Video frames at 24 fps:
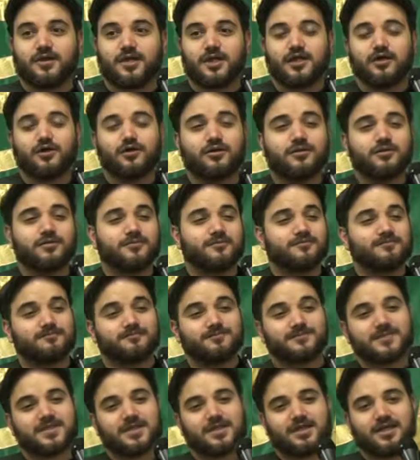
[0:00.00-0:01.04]
And
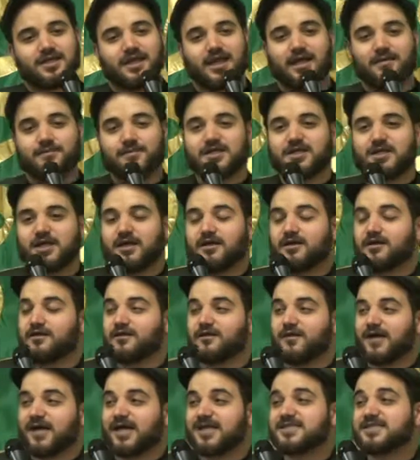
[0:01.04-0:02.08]
I mean,
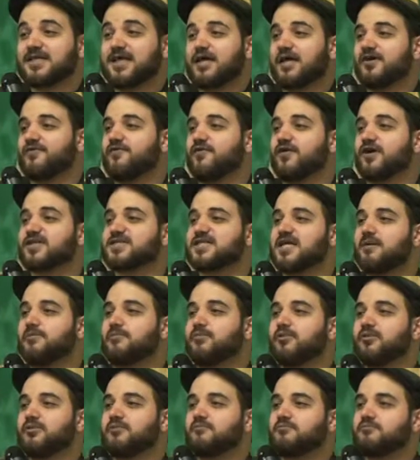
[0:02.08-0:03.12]
exa for
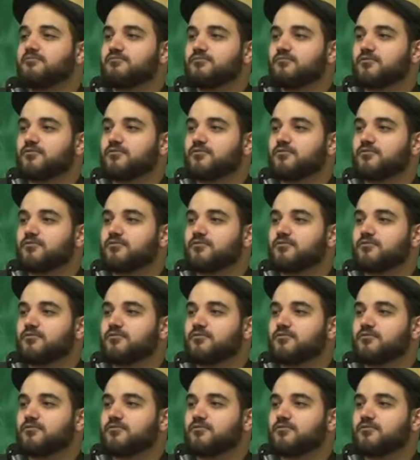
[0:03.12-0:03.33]
example,